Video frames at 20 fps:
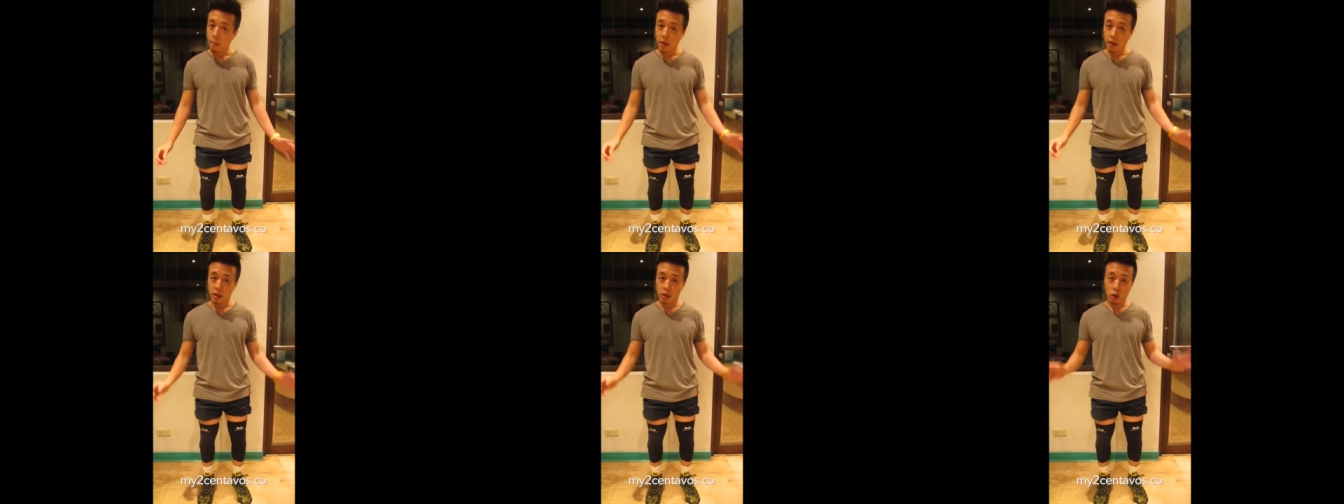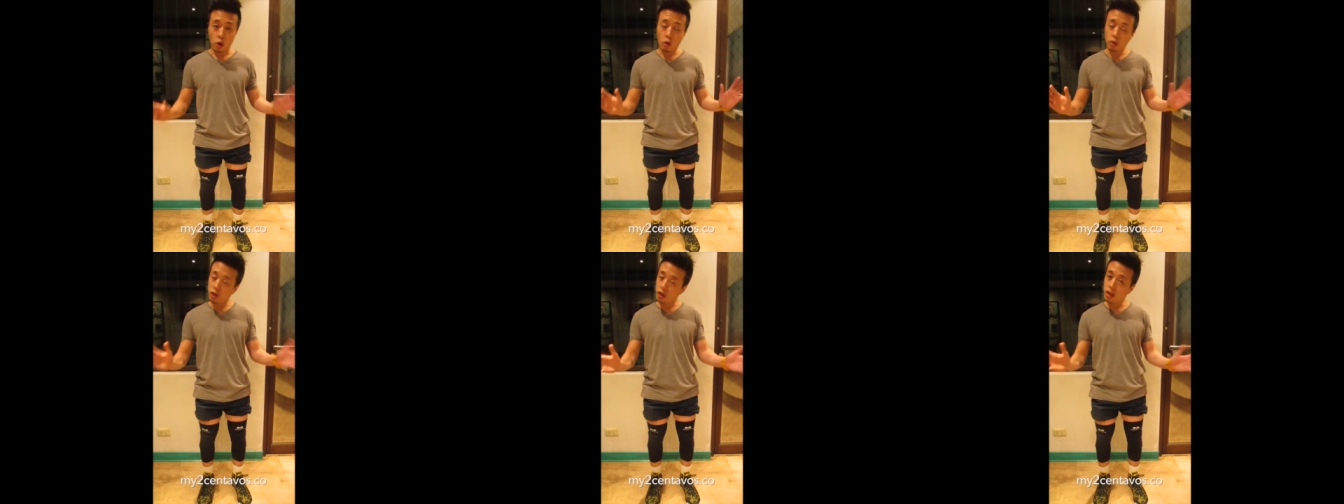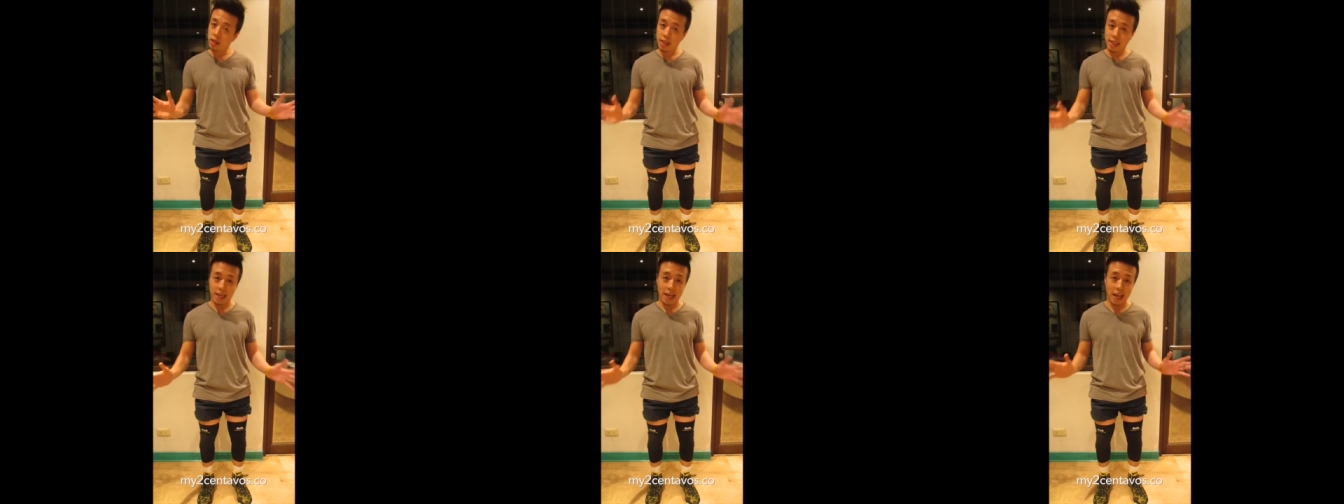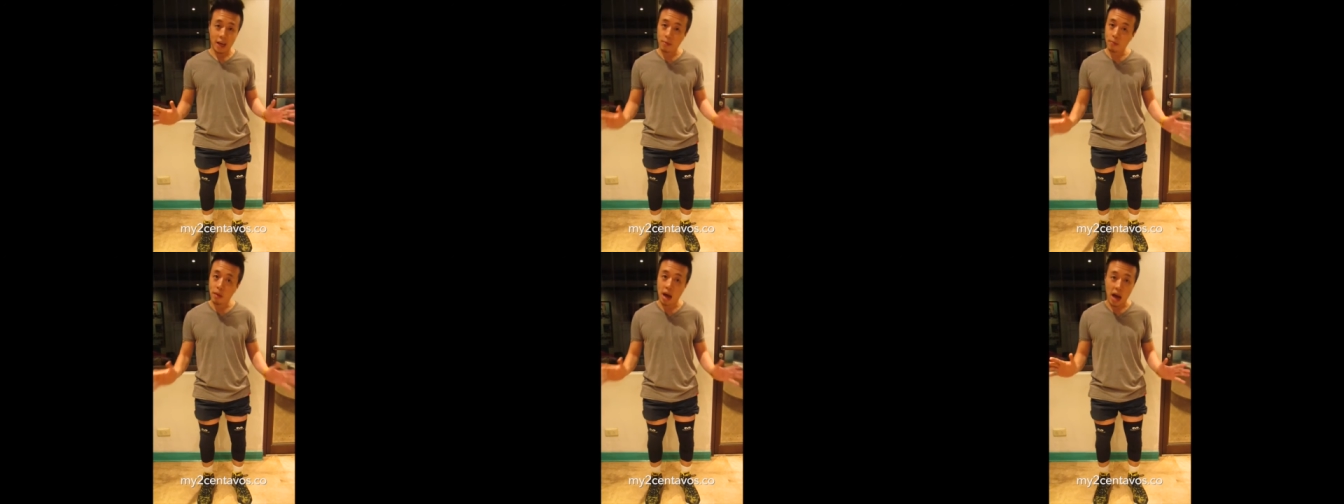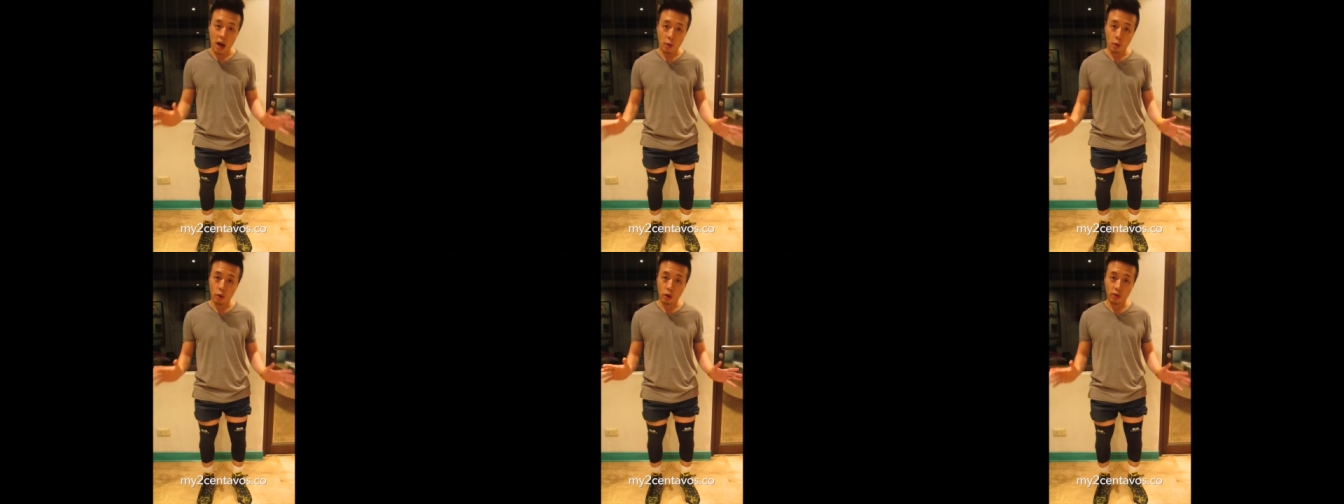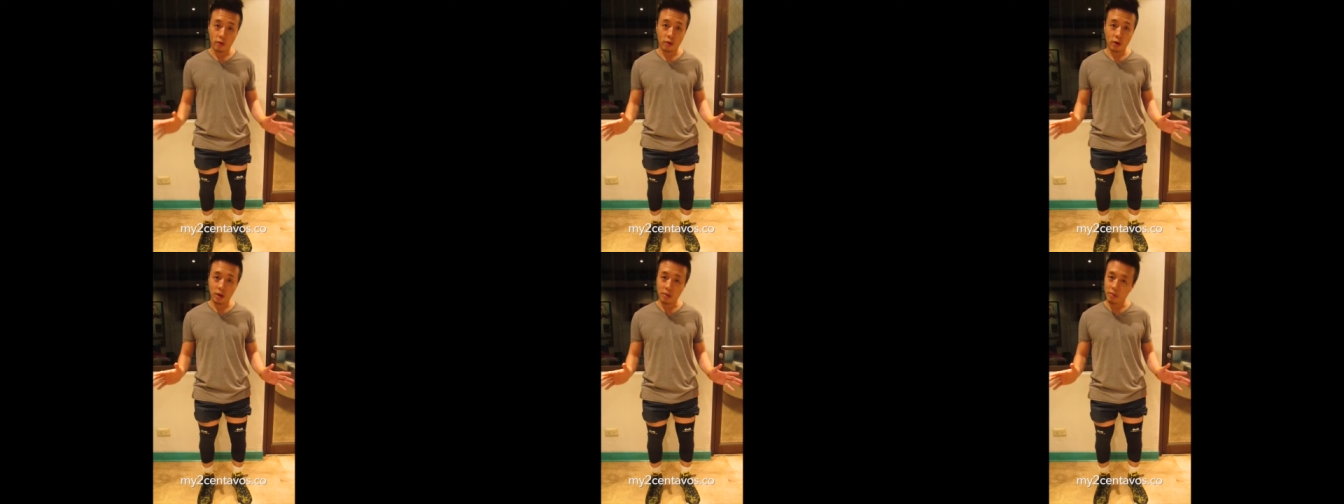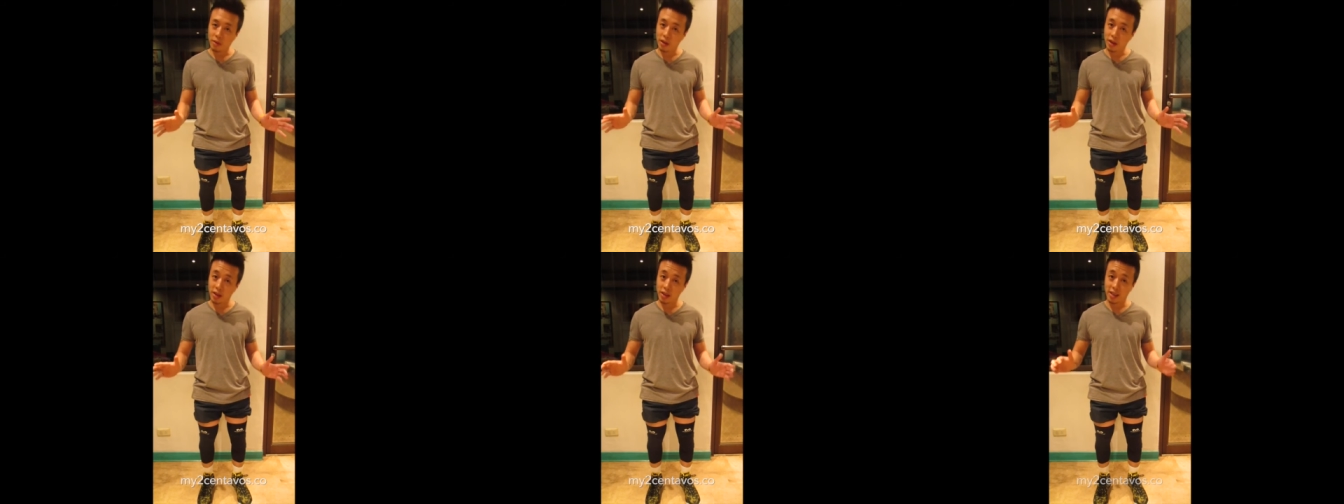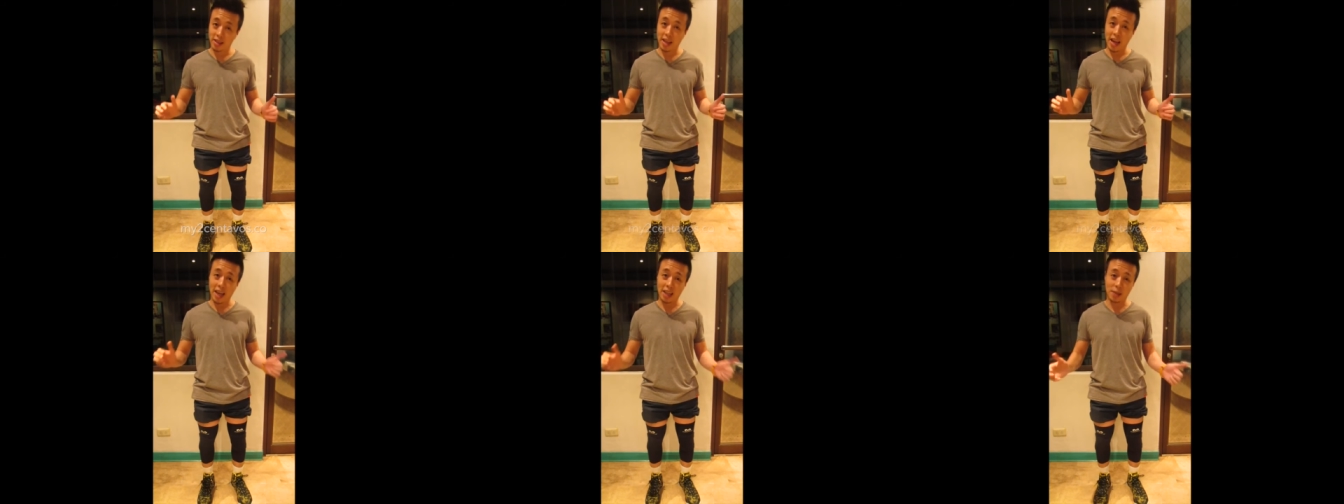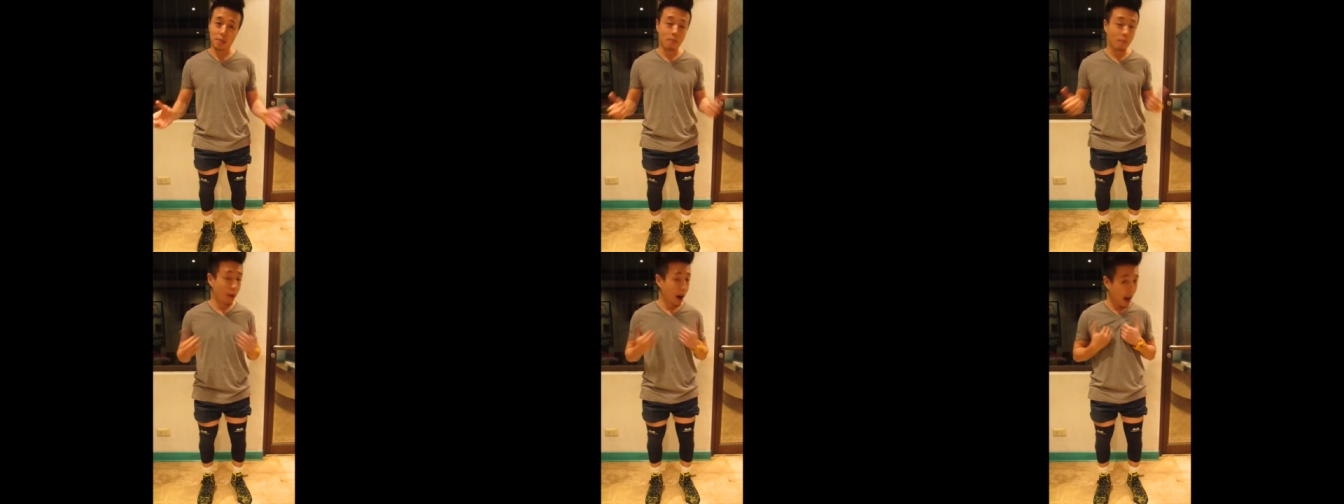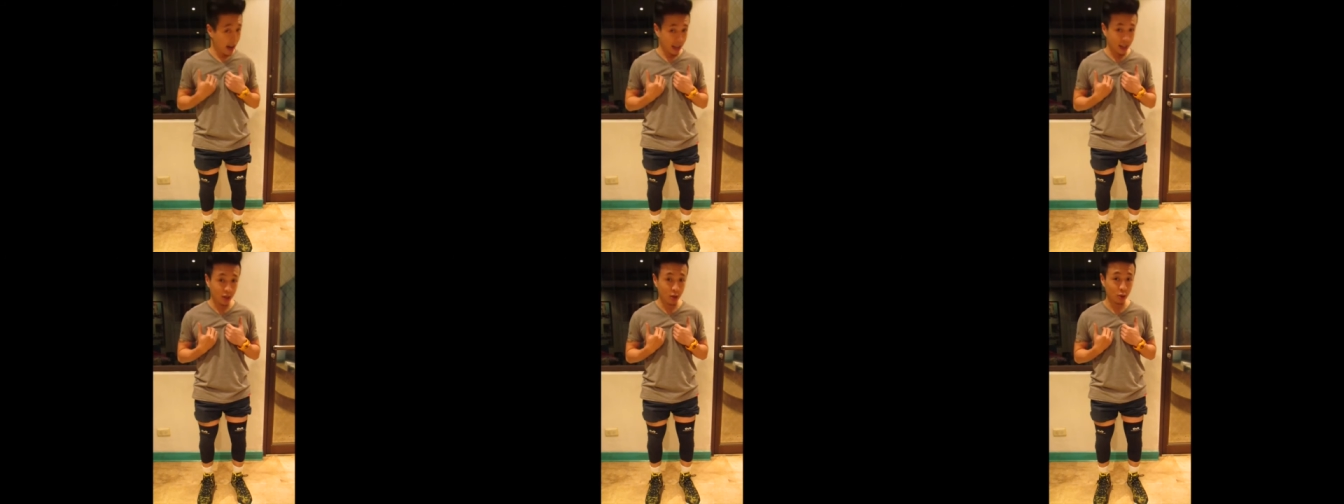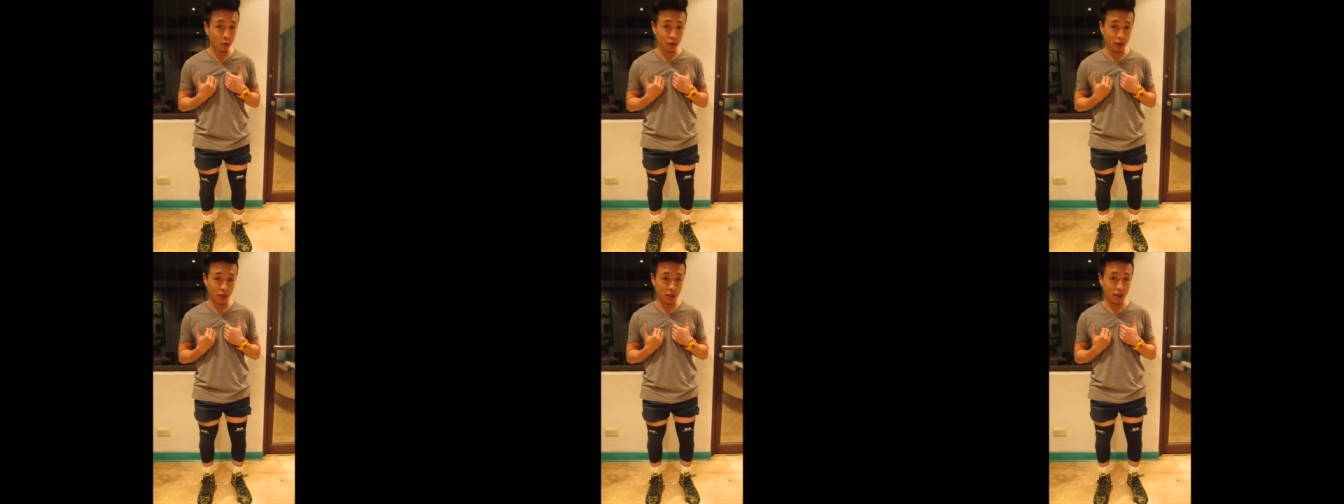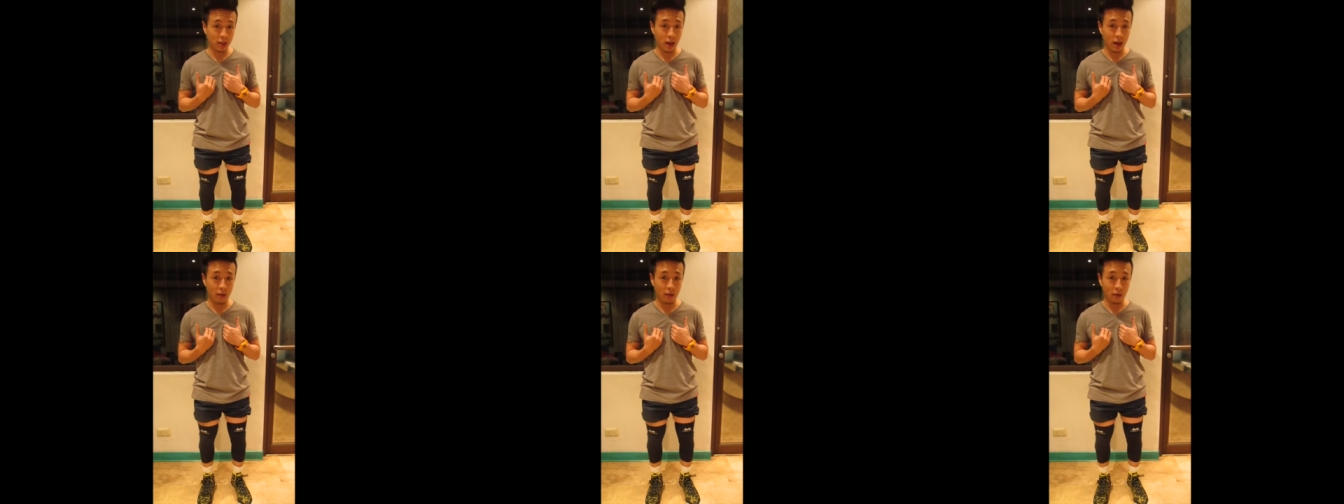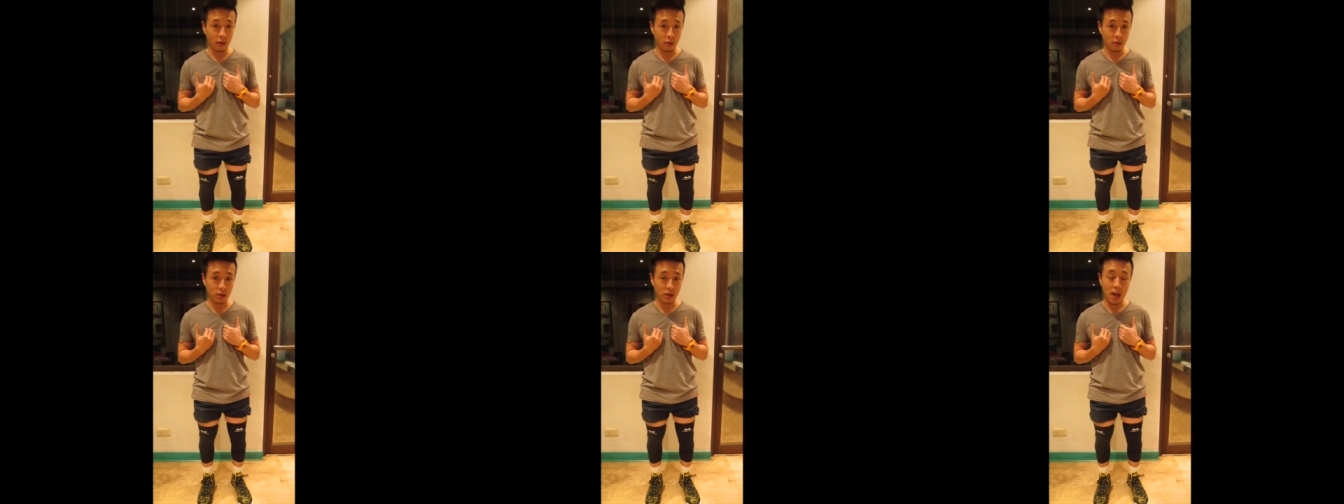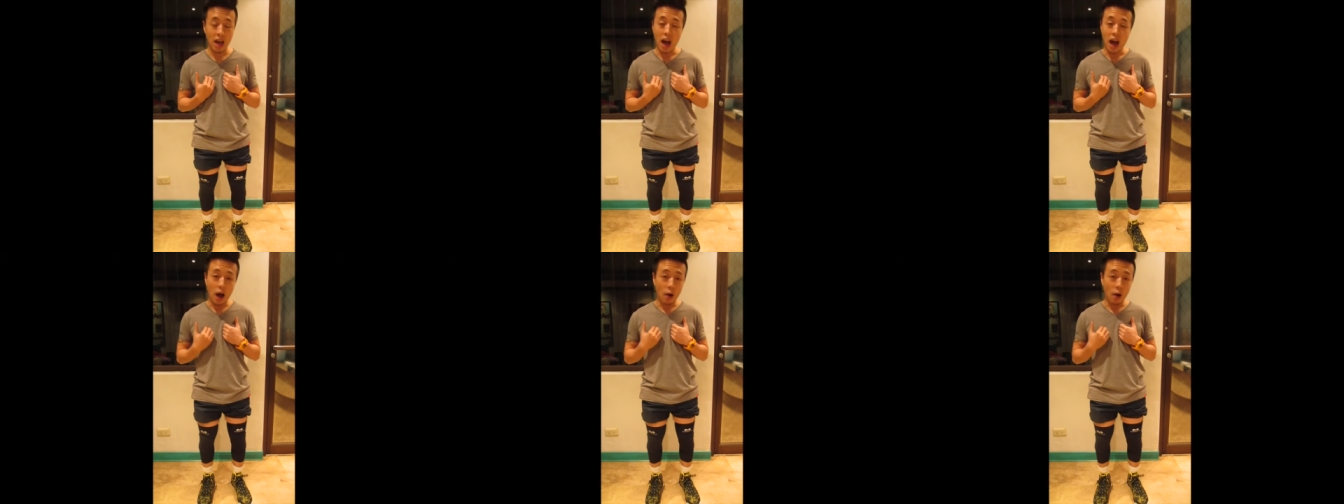But don't just take my word for it because that's my two centavos.